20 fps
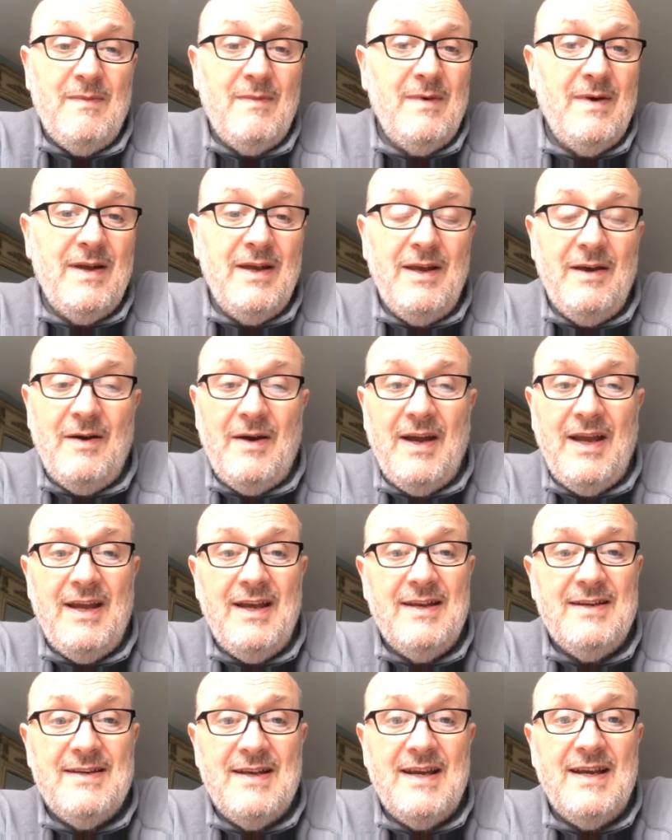
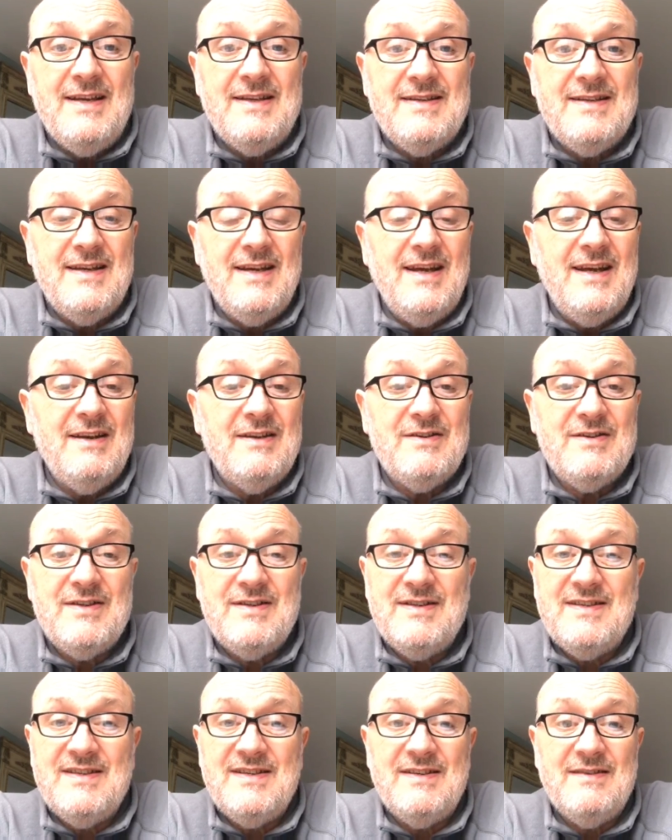
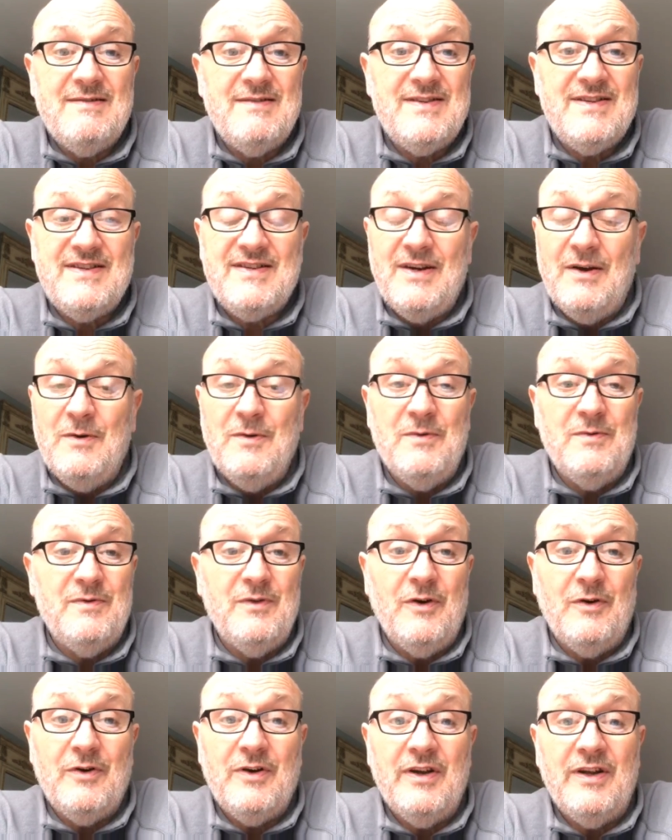It's so
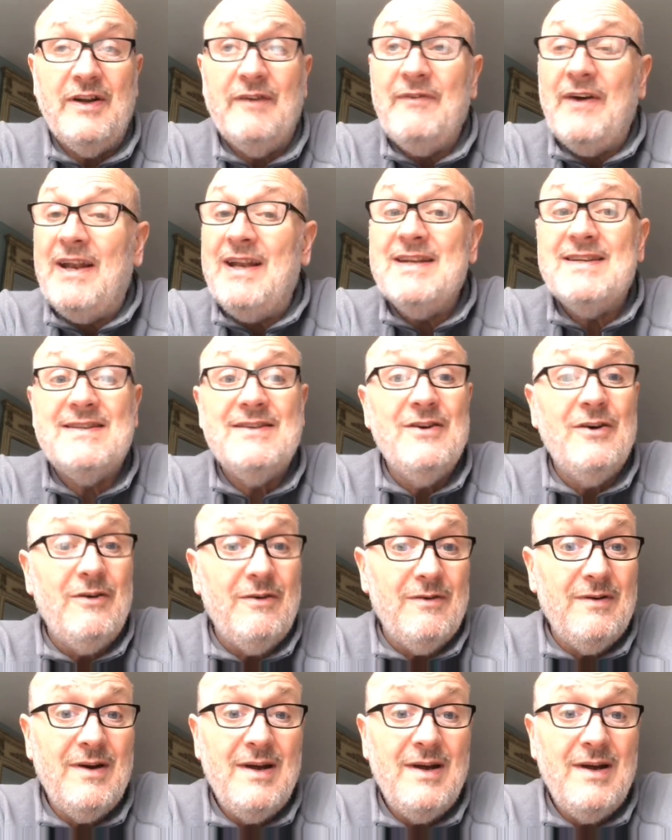not good enough, and it's not